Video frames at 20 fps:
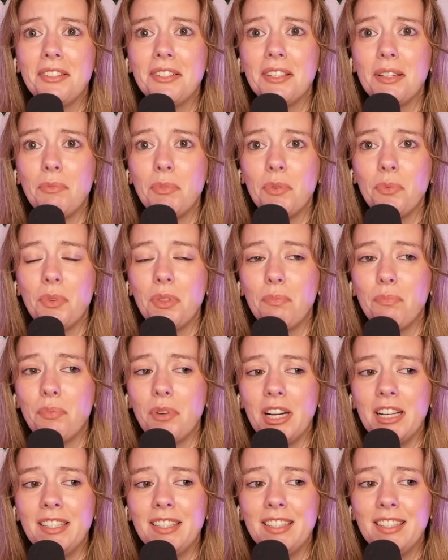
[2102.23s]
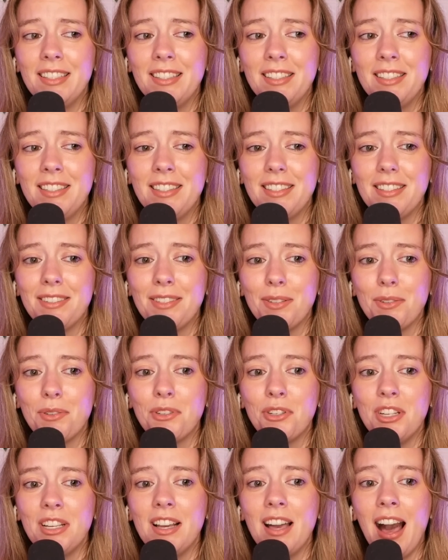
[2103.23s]
someone with braces, so
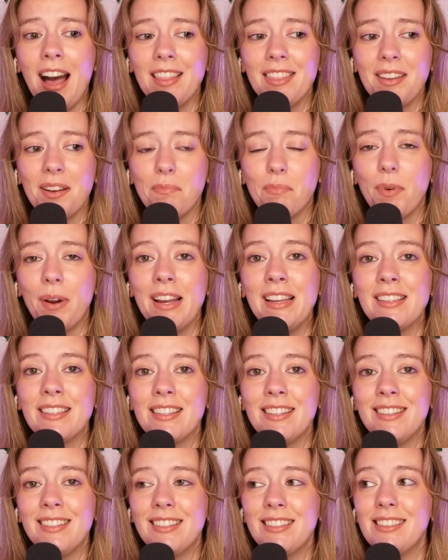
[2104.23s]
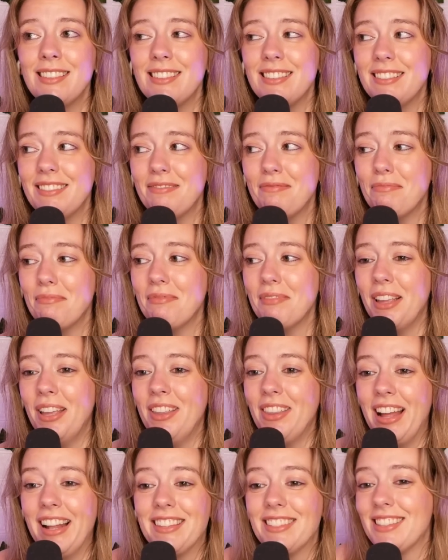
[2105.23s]
she got their braces.
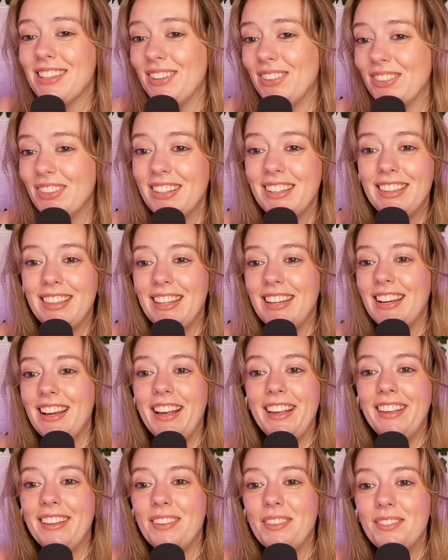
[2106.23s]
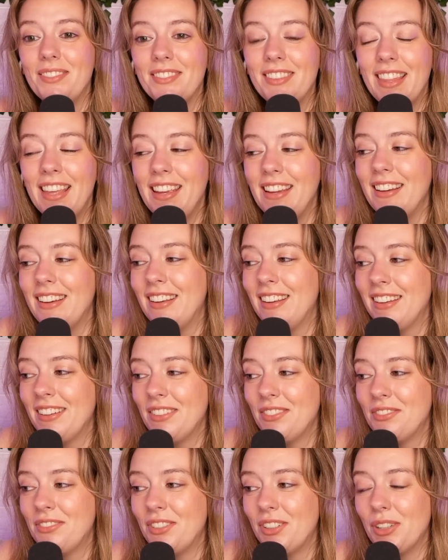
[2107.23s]
That's the only thing I can think
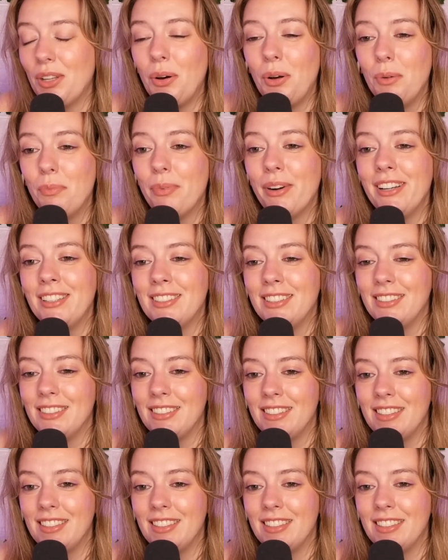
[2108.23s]
for the whole braces